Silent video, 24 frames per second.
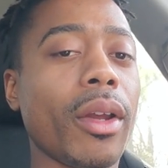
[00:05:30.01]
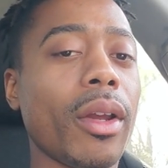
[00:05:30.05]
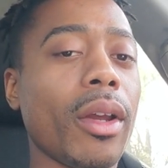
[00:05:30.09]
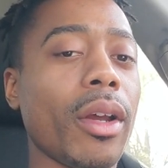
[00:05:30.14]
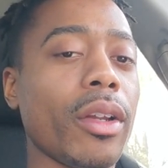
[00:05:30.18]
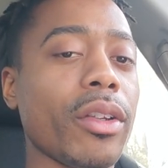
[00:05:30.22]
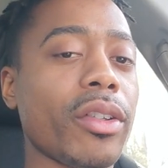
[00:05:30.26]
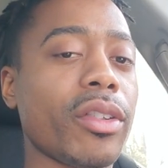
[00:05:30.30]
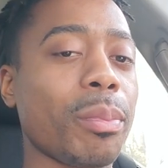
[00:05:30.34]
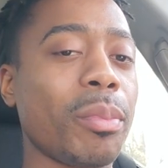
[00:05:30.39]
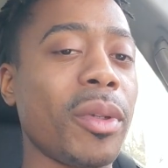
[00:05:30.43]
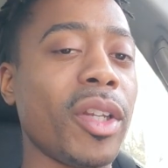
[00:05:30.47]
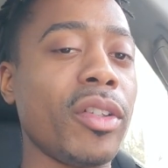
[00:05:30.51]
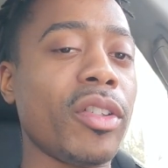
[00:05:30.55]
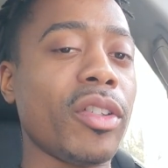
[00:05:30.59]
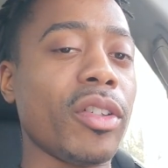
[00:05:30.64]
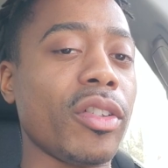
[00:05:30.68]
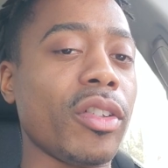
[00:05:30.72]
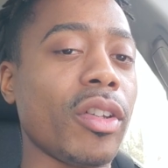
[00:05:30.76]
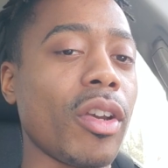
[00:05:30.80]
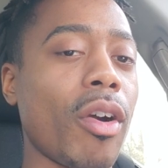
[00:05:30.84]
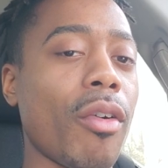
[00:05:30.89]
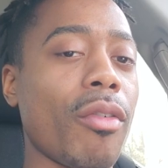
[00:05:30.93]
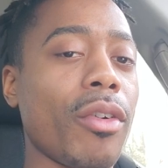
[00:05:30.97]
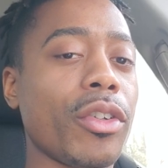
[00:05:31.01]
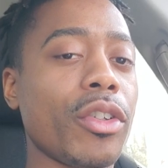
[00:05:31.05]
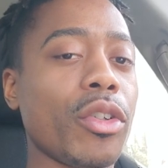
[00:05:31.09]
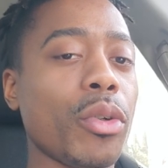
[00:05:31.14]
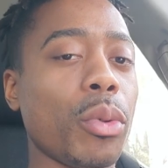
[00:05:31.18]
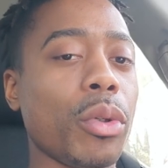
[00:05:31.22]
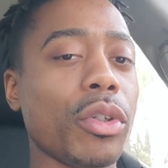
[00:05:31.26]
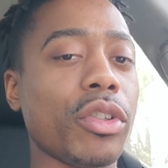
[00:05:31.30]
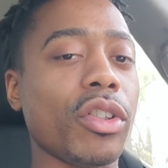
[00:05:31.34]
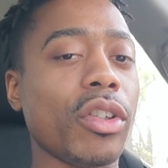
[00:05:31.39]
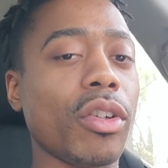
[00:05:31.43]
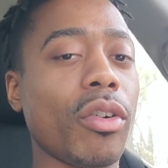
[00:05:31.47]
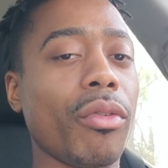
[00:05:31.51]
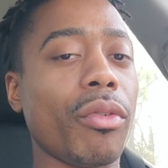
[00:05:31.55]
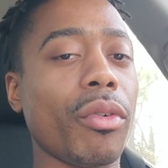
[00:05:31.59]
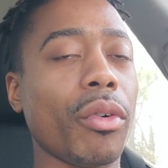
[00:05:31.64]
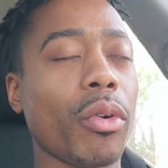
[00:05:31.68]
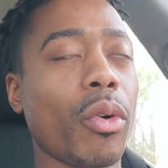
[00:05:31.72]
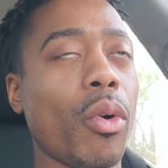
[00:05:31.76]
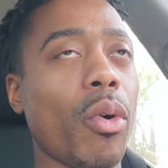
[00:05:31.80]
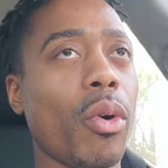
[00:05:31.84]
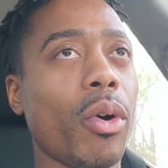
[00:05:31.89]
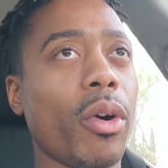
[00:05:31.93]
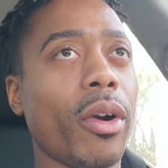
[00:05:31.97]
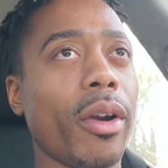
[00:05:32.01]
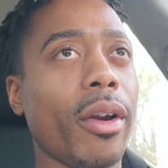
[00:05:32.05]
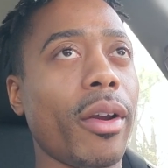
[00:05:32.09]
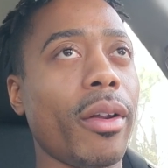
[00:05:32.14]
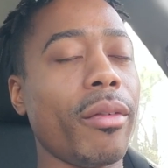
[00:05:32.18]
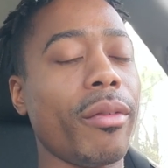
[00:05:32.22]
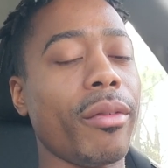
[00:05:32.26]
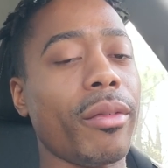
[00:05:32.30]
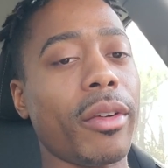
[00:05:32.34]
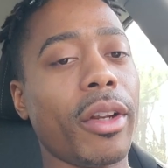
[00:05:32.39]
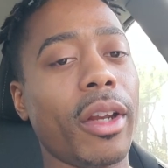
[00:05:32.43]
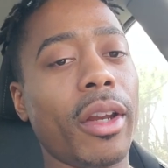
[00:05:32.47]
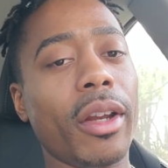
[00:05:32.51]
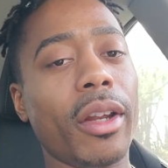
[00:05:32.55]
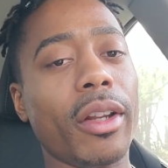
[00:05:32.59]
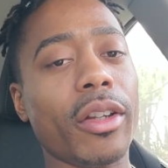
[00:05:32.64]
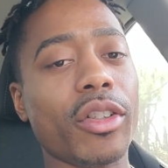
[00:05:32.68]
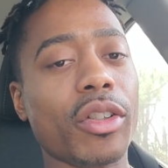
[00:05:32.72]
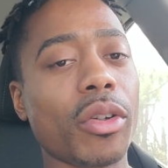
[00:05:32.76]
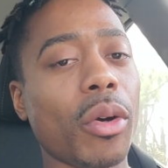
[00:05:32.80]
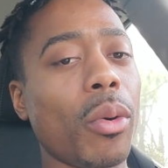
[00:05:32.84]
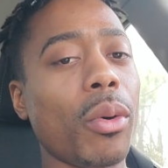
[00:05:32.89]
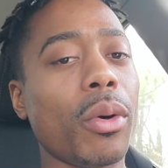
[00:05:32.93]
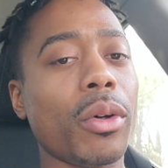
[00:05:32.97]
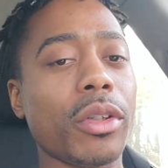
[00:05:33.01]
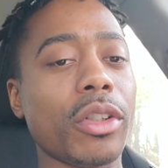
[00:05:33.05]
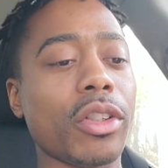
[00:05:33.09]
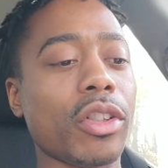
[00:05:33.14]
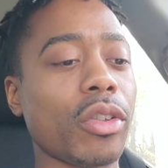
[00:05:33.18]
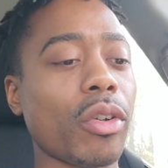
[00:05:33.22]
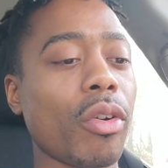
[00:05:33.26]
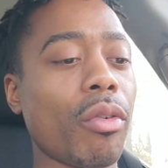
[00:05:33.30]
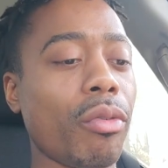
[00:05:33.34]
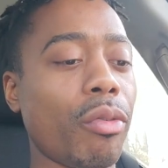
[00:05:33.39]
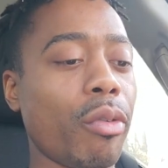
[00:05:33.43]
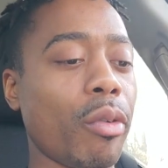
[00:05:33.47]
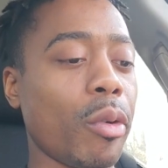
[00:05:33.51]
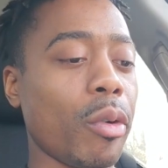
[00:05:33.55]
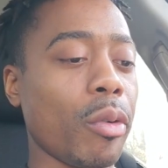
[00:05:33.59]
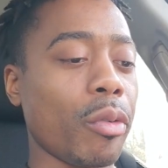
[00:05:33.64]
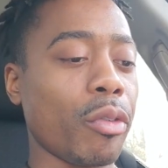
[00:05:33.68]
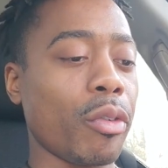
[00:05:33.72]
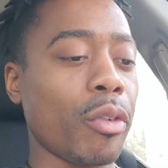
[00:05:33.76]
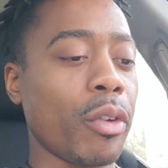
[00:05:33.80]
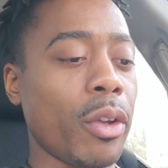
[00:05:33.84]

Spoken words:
a piece of silver to a silver coin, and so on and so forth.